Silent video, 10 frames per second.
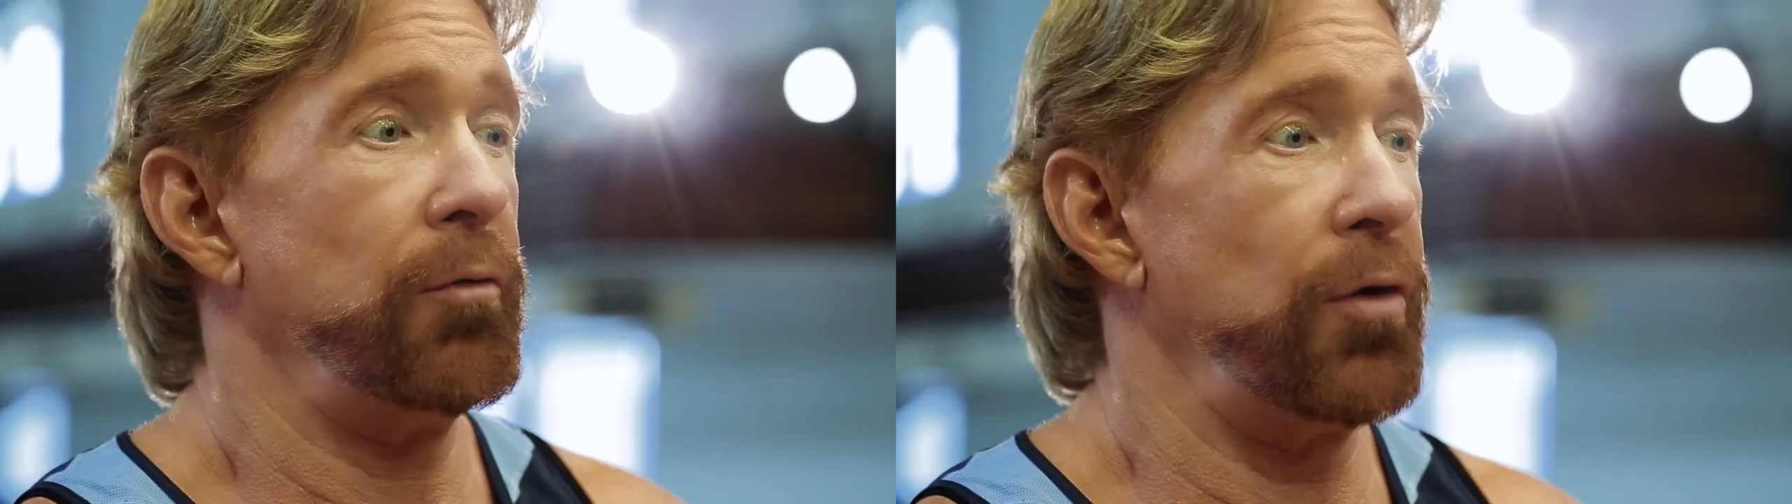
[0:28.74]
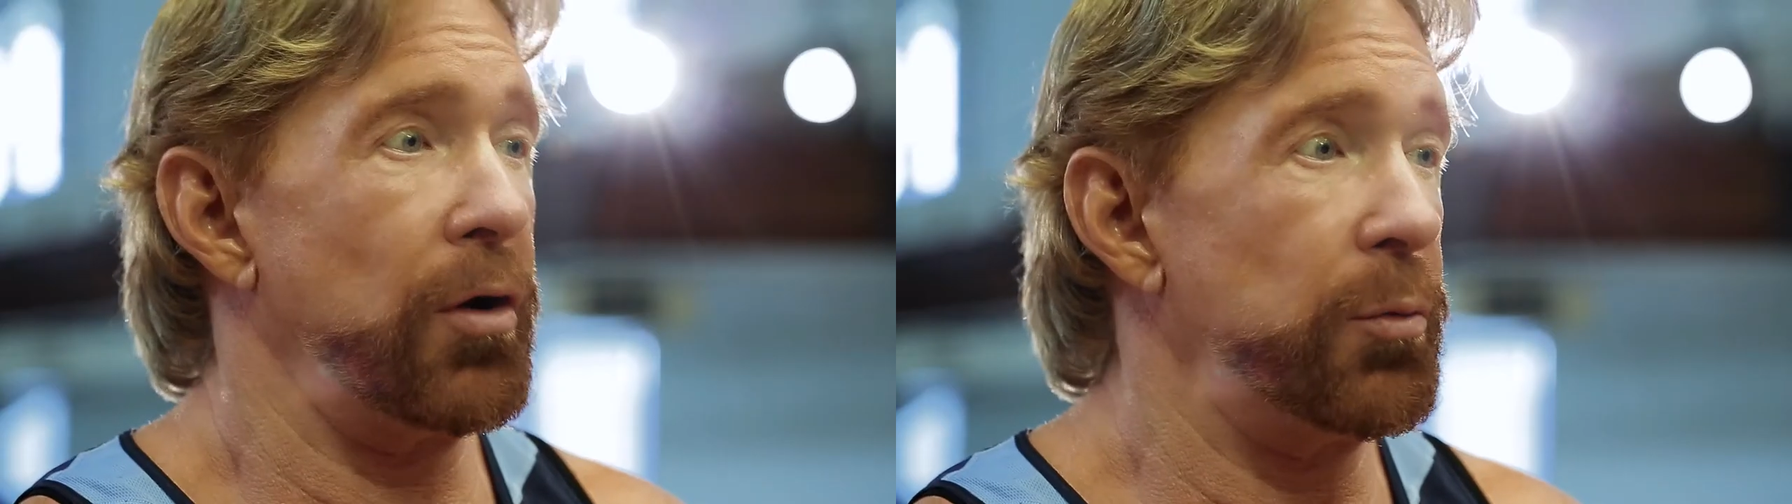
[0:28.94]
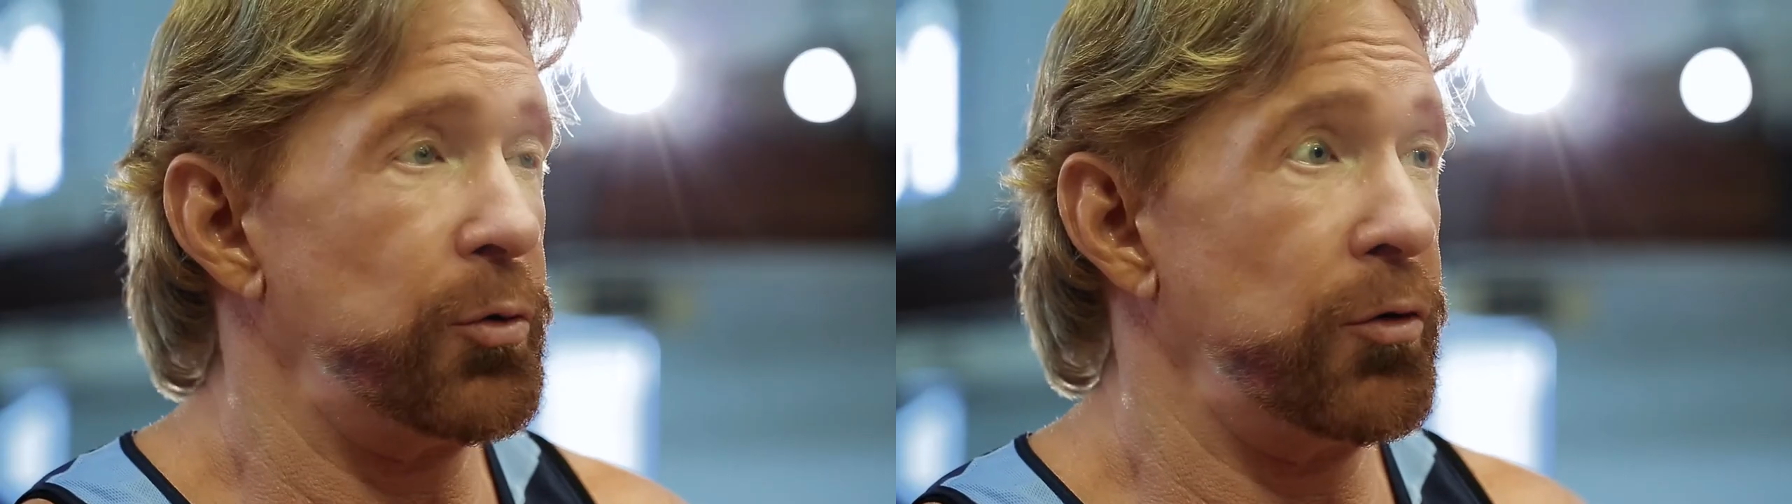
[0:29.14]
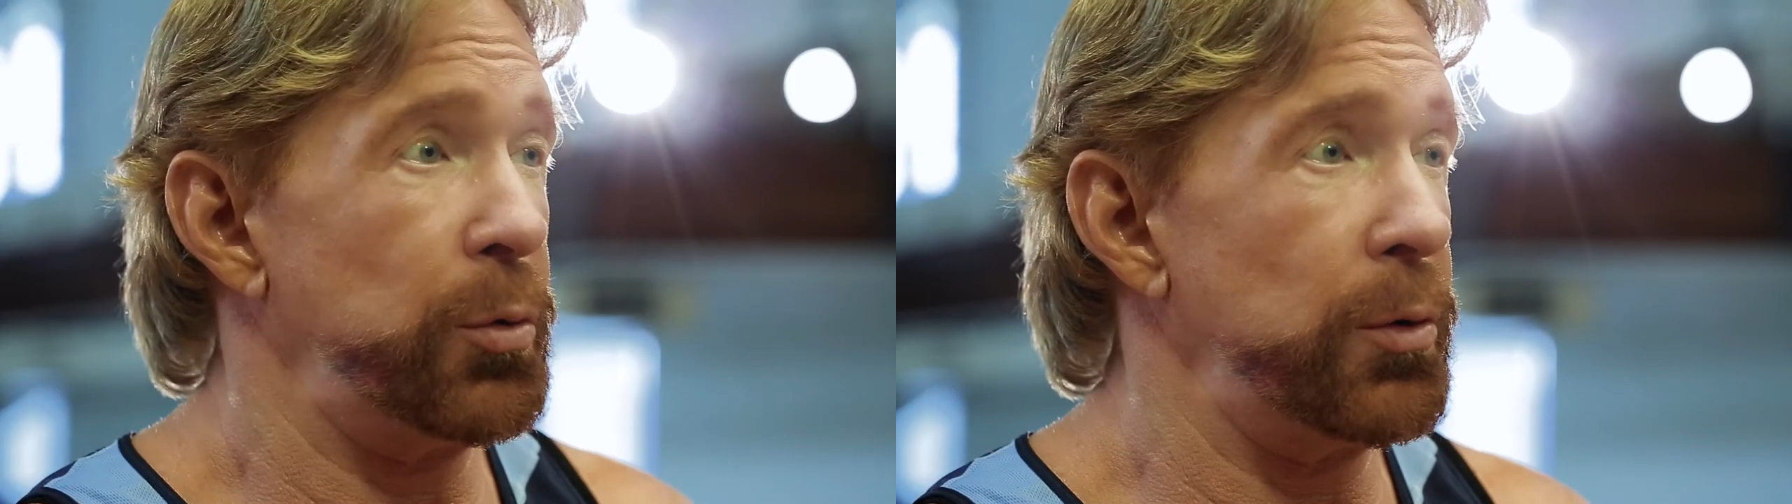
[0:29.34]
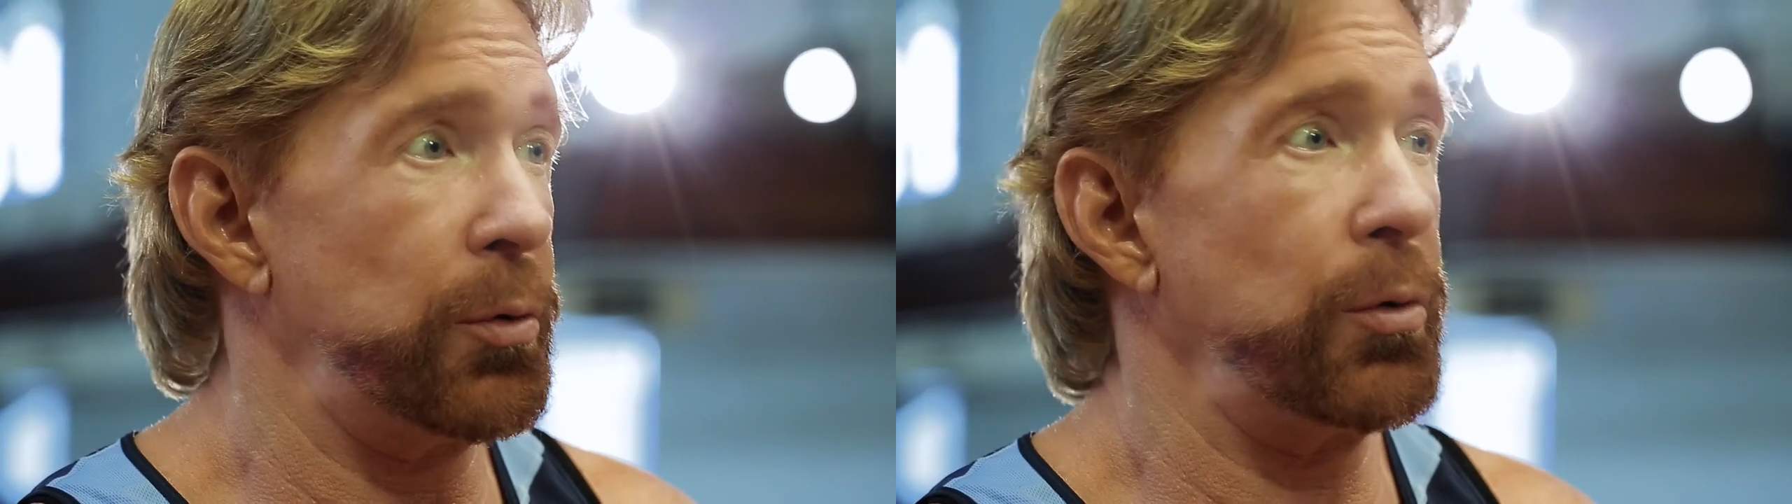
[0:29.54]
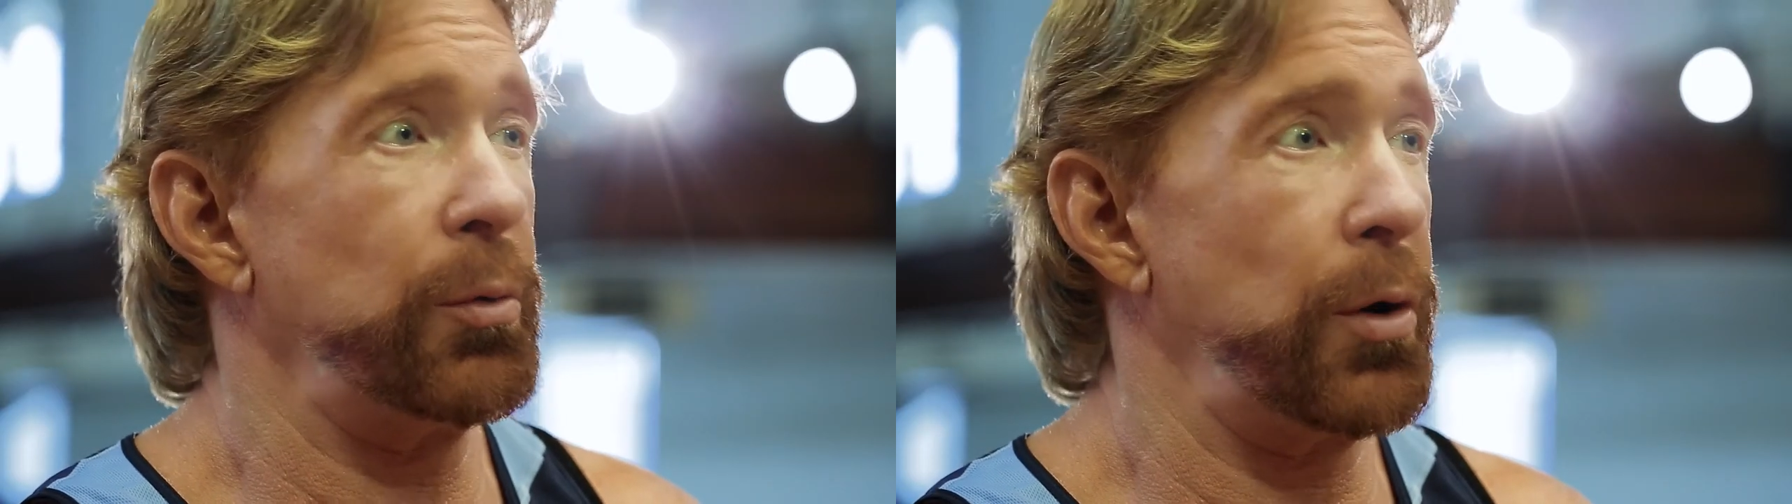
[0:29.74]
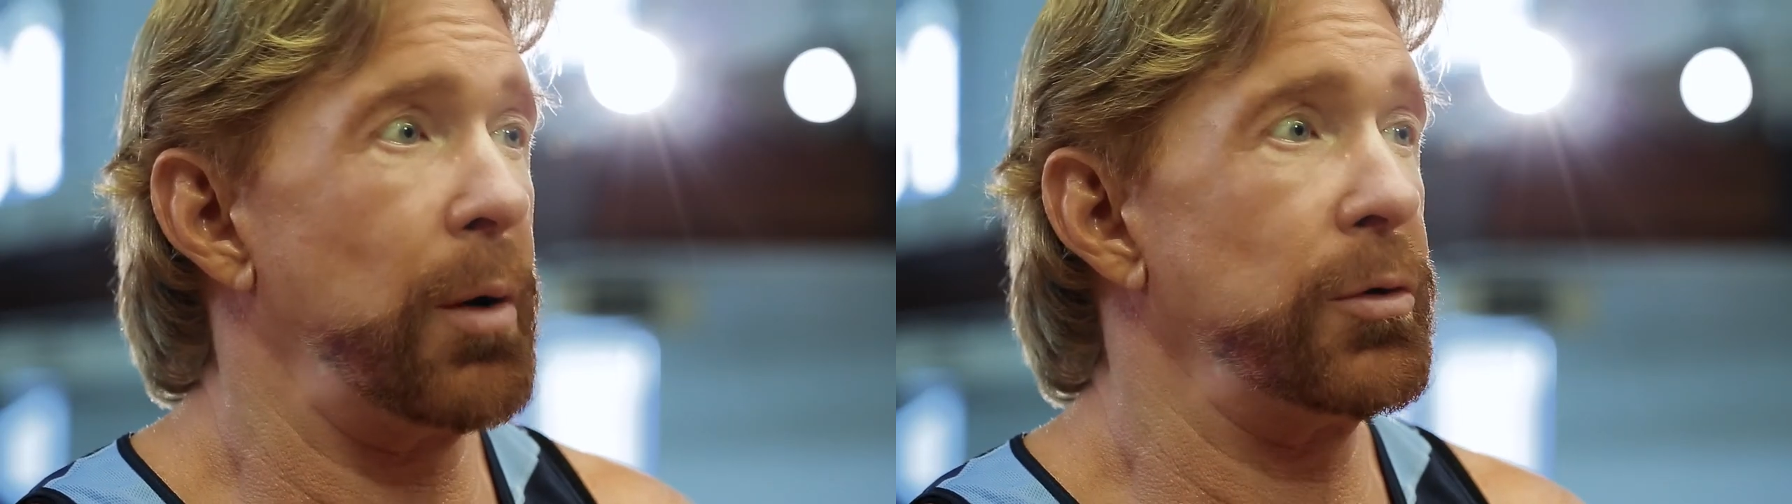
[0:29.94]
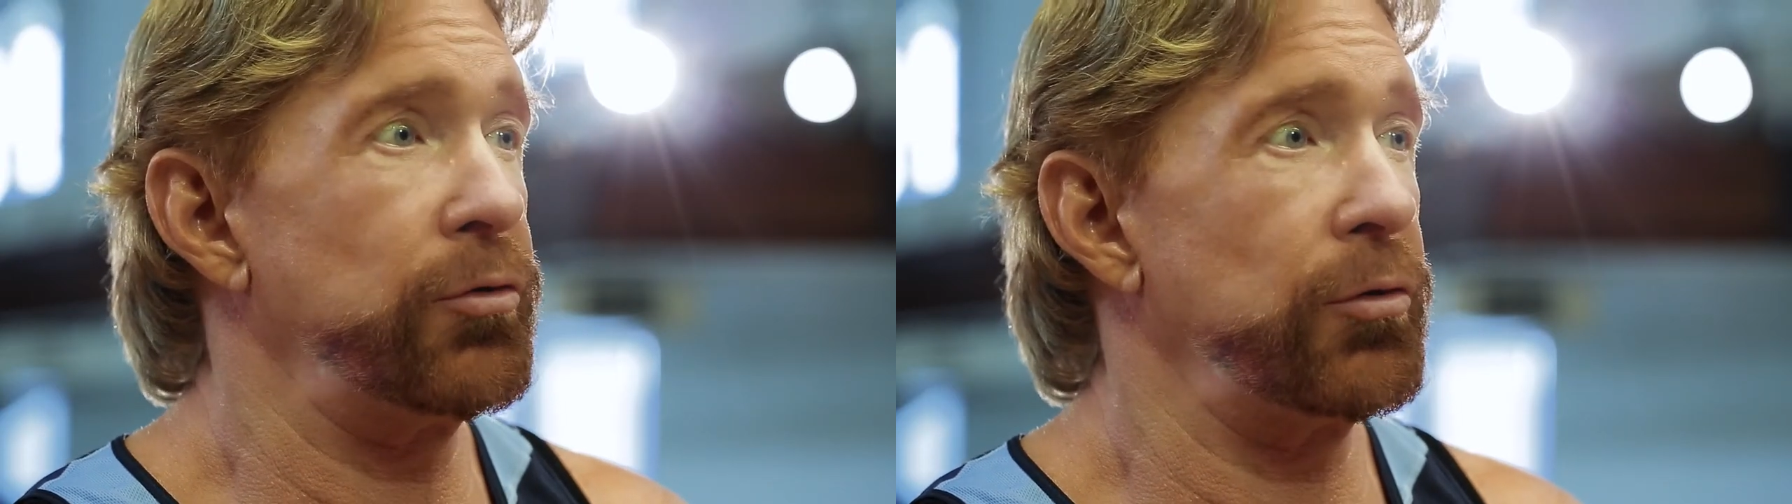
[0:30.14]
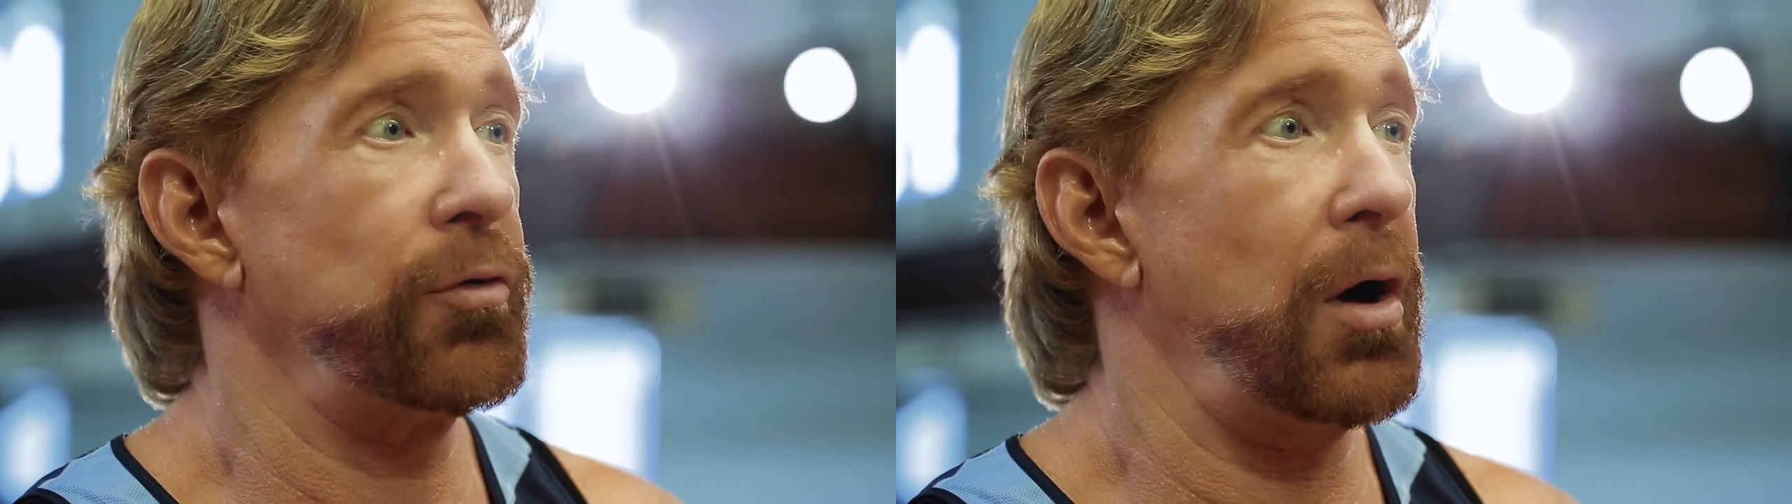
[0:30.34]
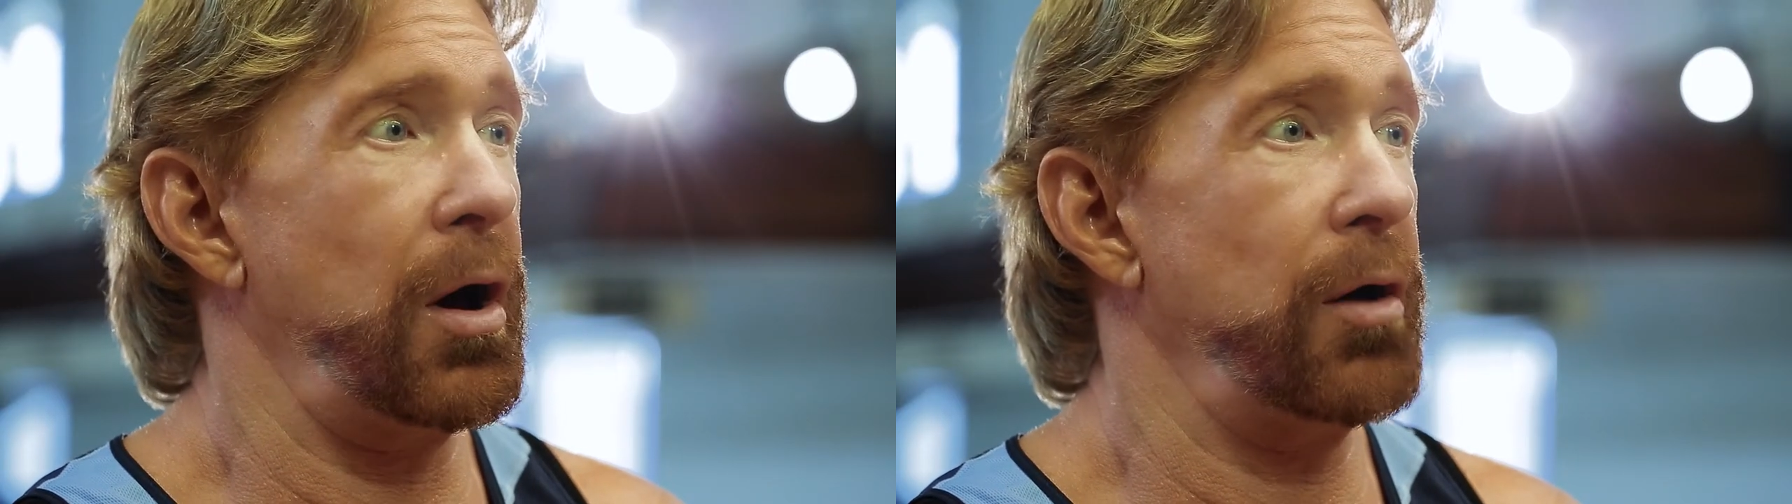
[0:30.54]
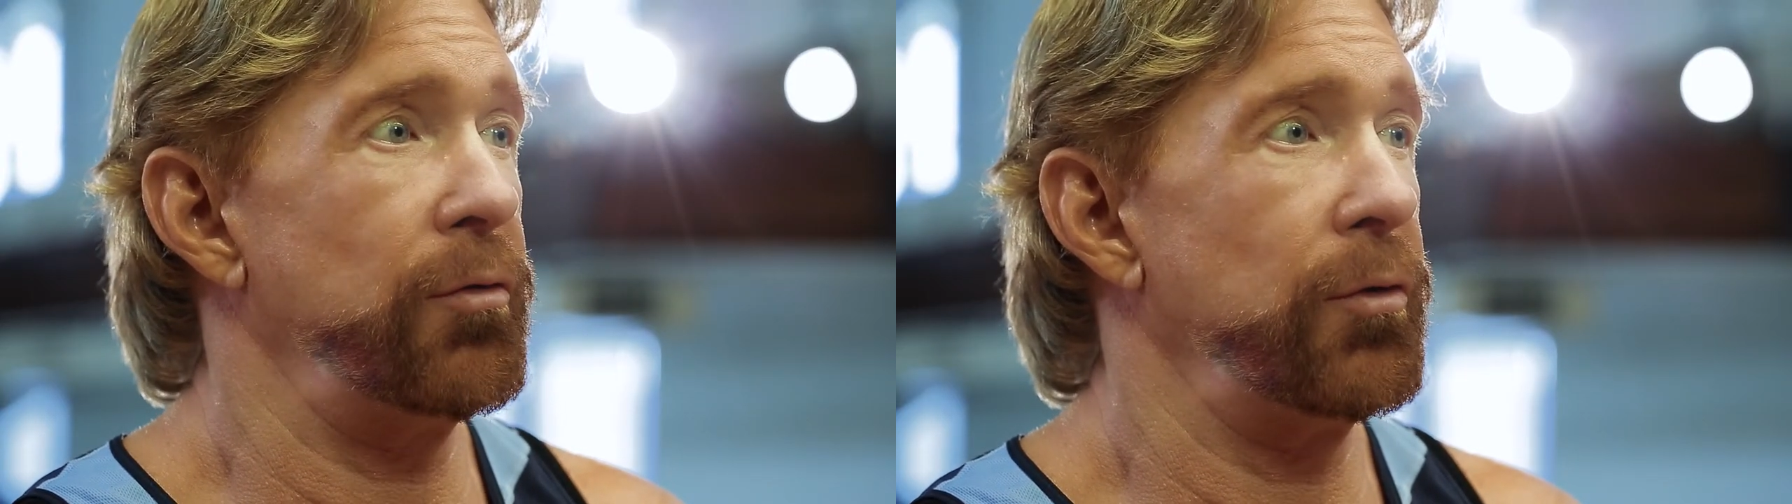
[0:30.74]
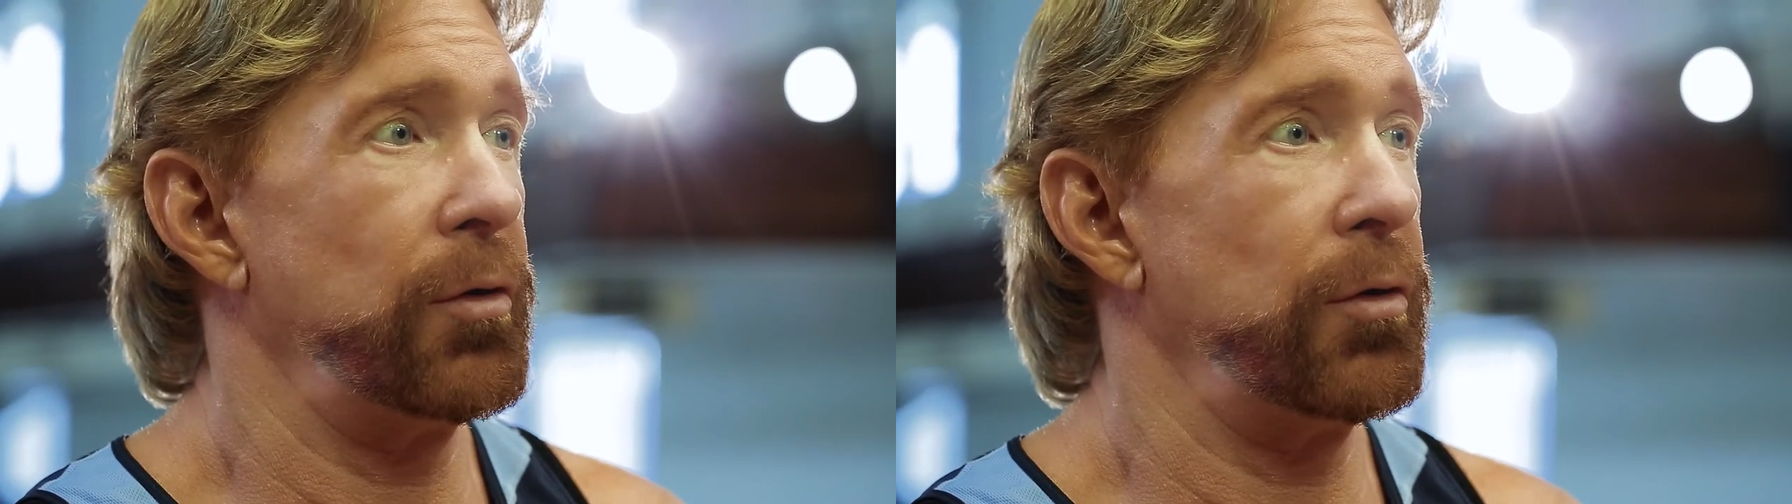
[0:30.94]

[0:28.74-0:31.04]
Very few people would probably survive,